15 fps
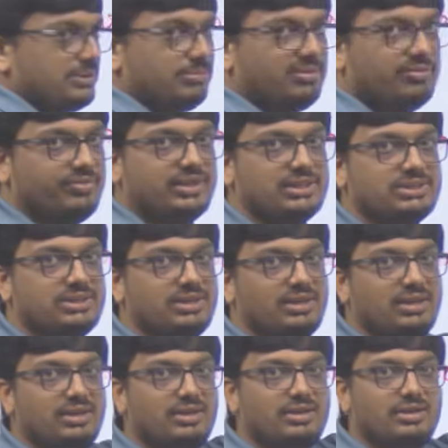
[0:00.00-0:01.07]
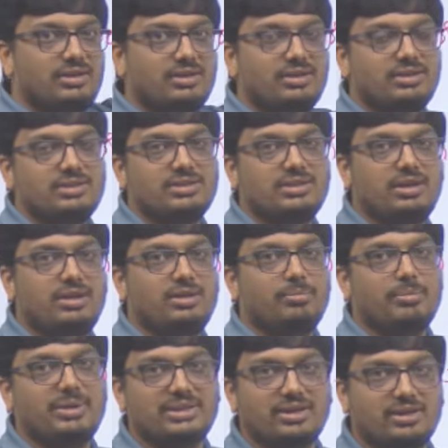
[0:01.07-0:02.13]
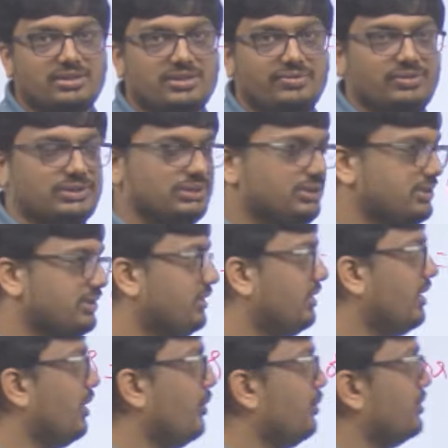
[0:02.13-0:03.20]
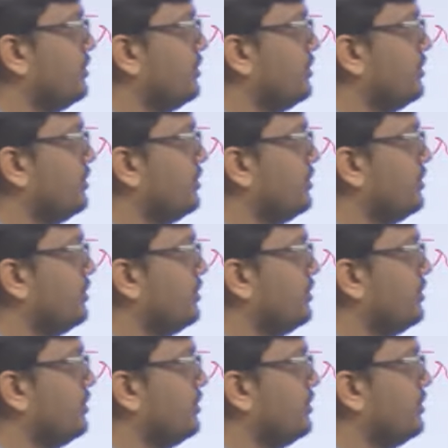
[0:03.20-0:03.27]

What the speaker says: simplification. Learn the methodology first, how to